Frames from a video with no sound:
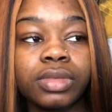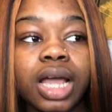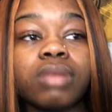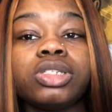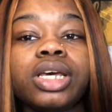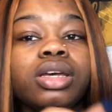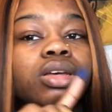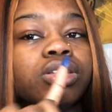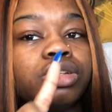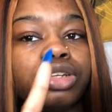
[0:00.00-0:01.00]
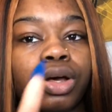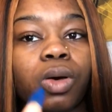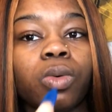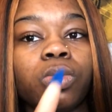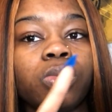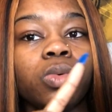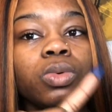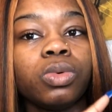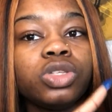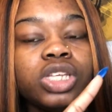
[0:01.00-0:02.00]
I was like, no.
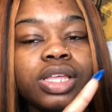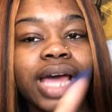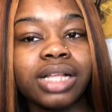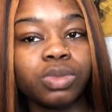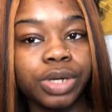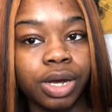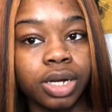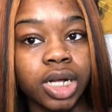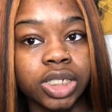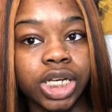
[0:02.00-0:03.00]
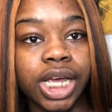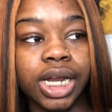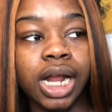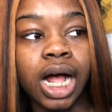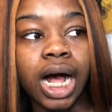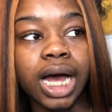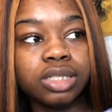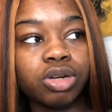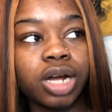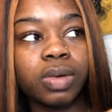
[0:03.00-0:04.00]
See, that's where you're uneducated. I
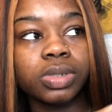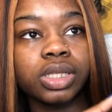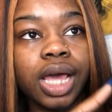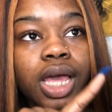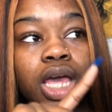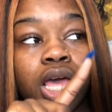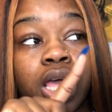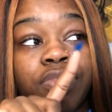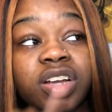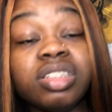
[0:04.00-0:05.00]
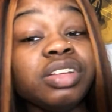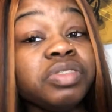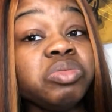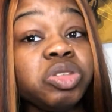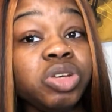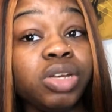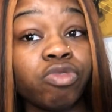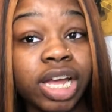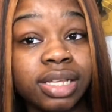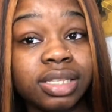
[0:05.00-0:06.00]
told her, I was like, there's a difference between
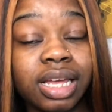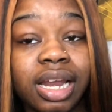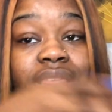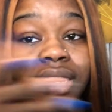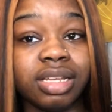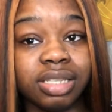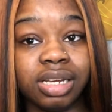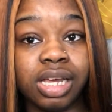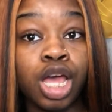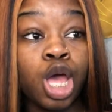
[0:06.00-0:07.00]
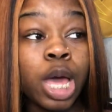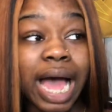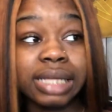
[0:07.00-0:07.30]
race and ethnicity. I